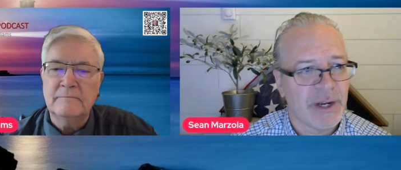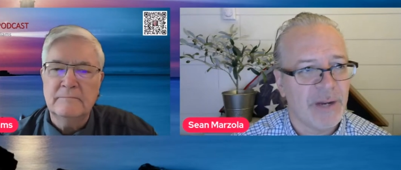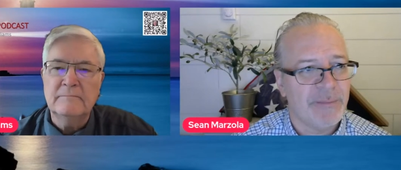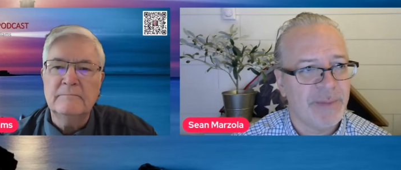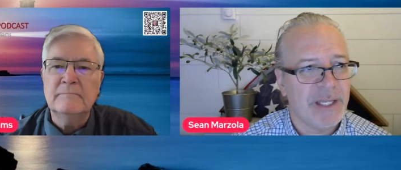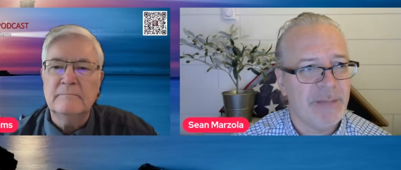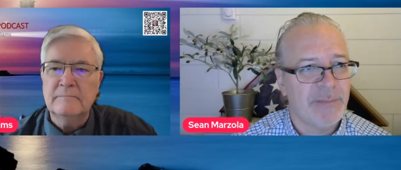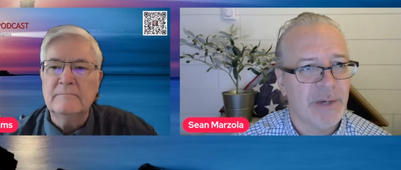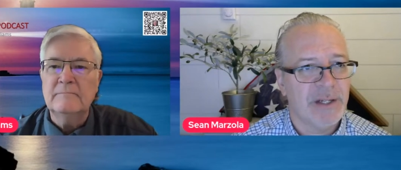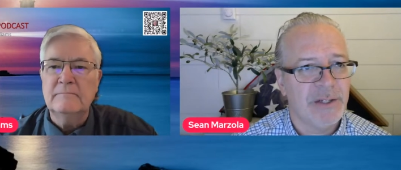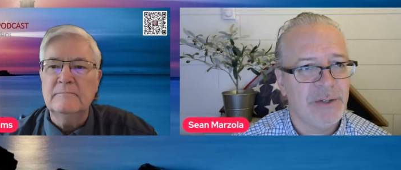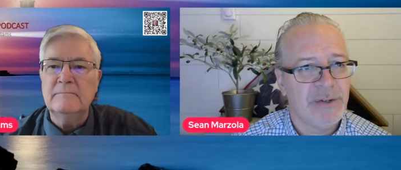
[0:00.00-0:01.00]
Speaker 1: company,
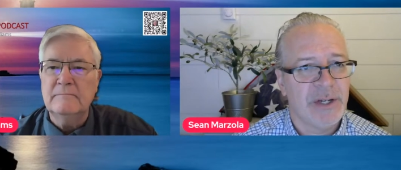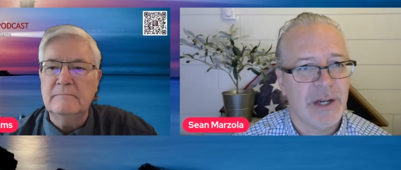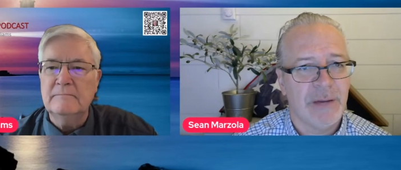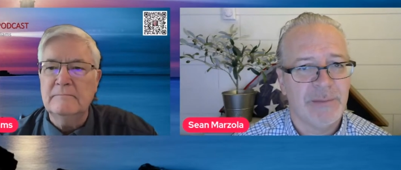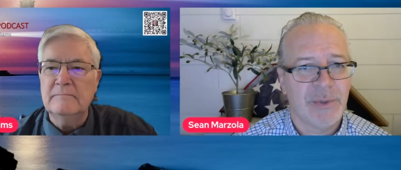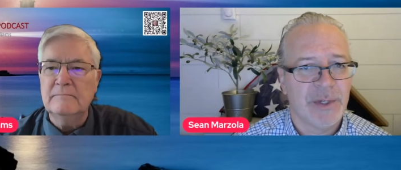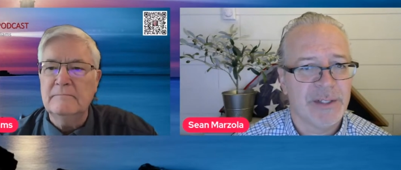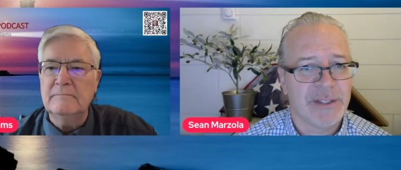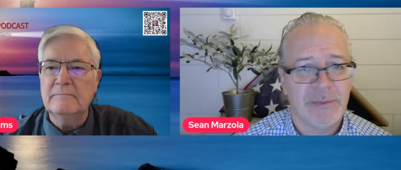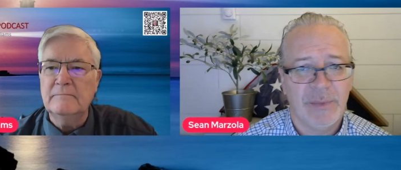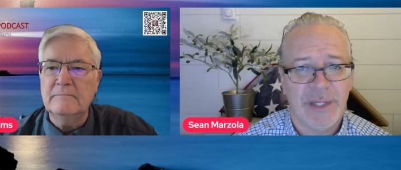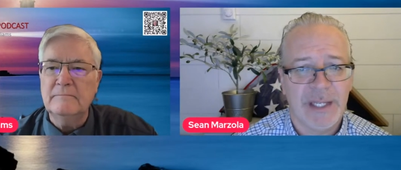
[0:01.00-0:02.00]
but you can come to us
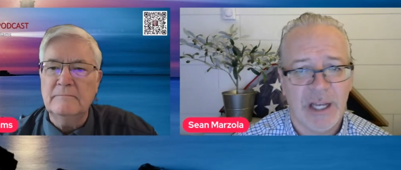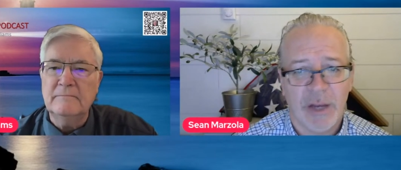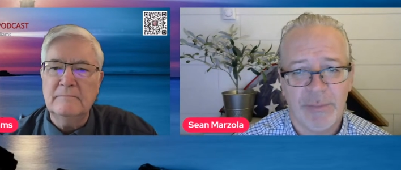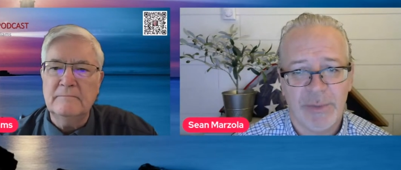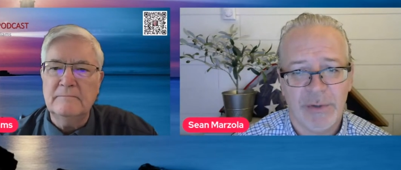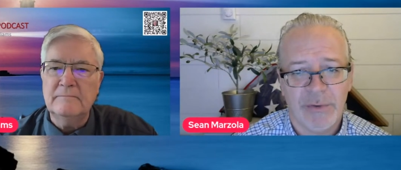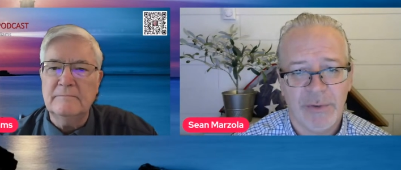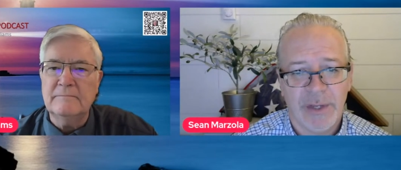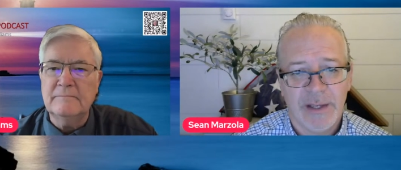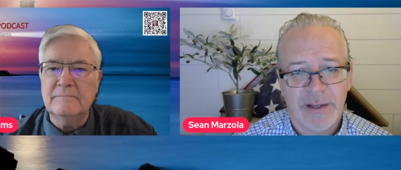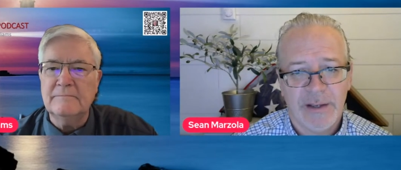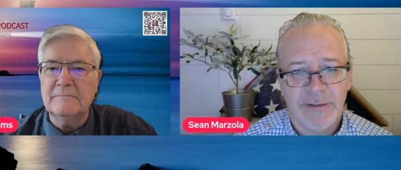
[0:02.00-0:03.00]
and we can help you
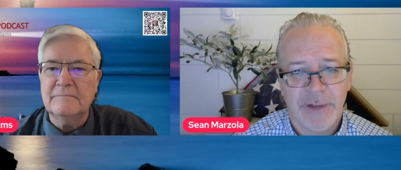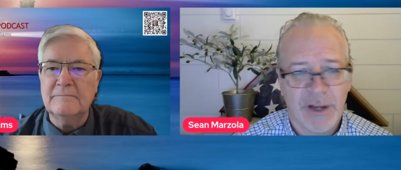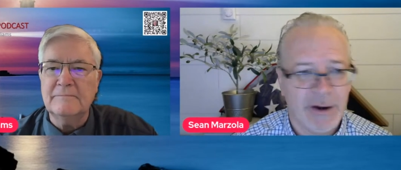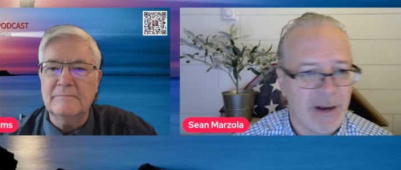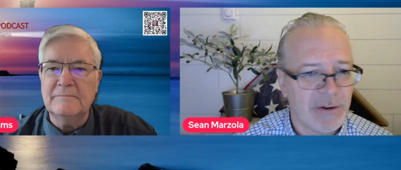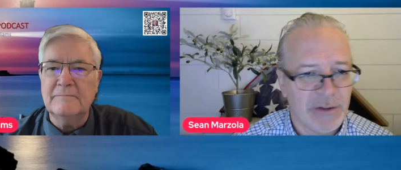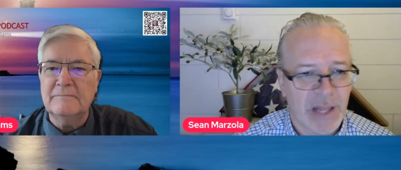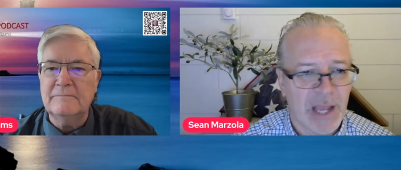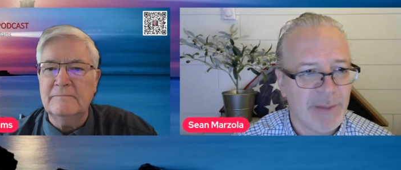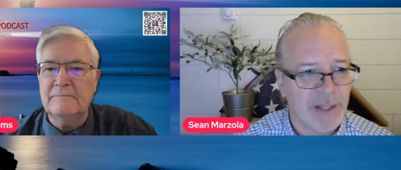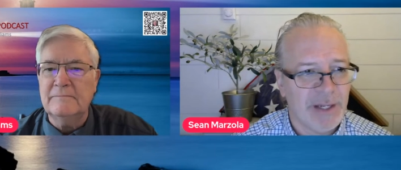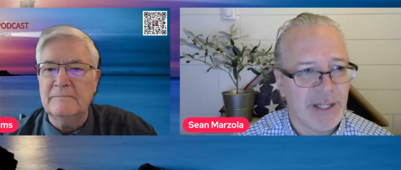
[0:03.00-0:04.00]
figure out your
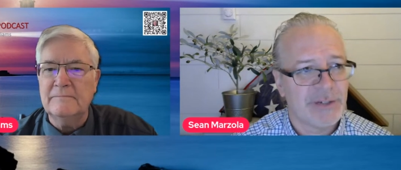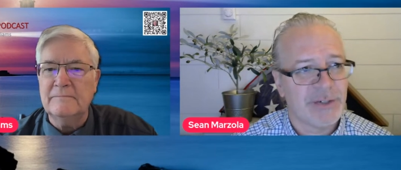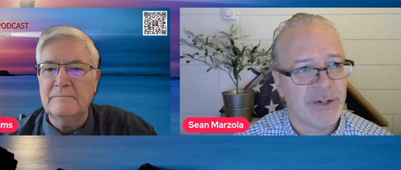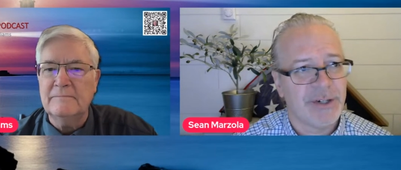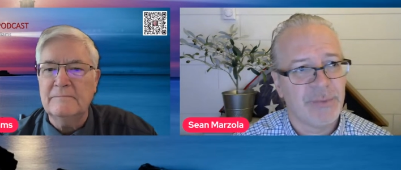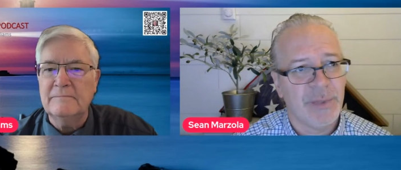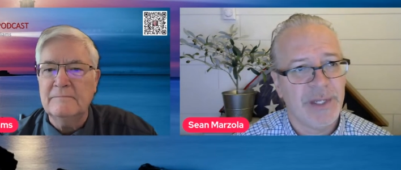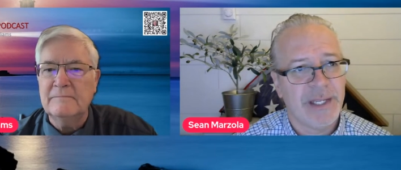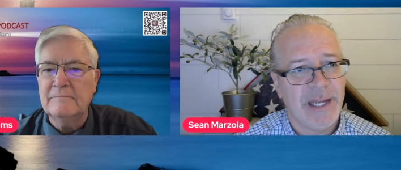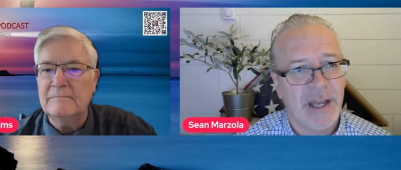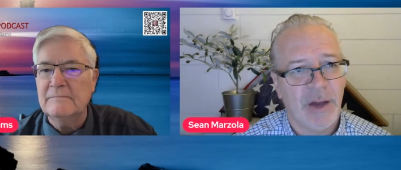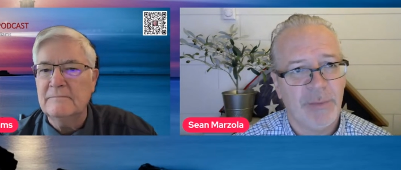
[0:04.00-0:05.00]
liability insurance. We
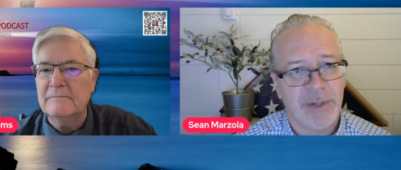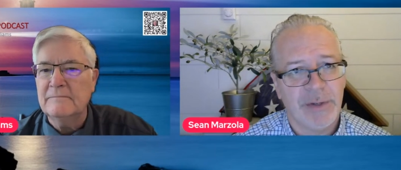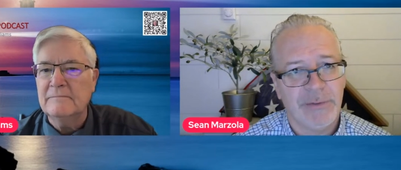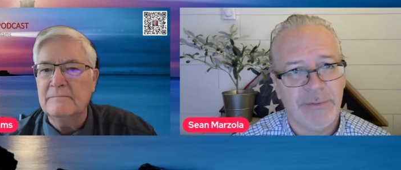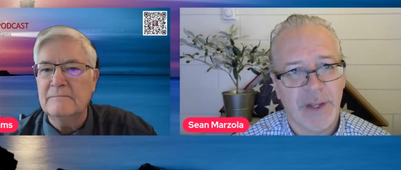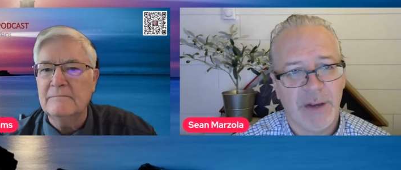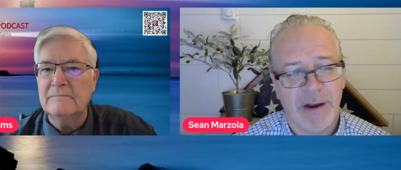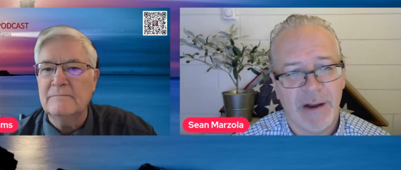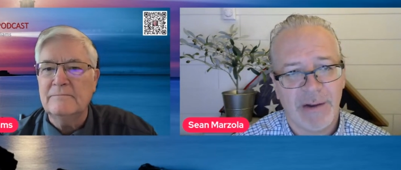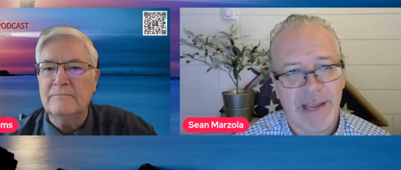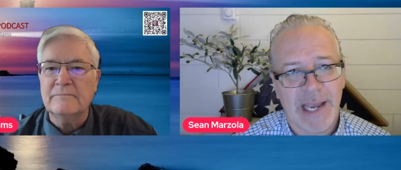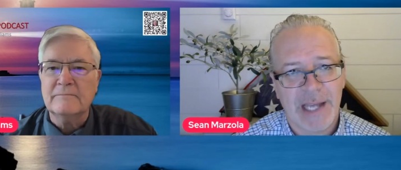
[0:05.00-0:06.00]
can help you figure
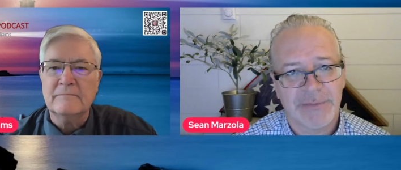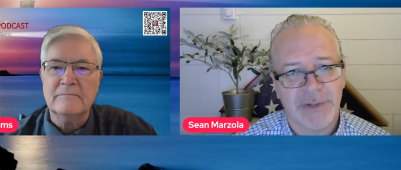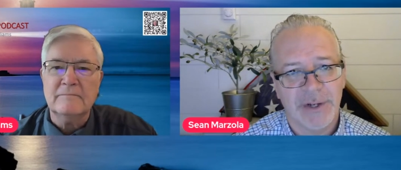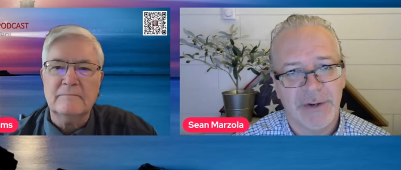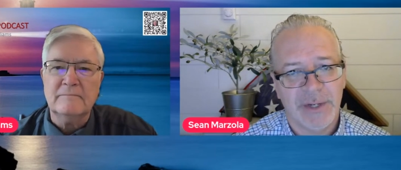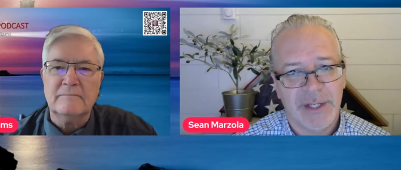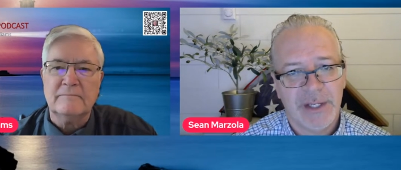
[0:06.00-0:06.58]
out cash flow.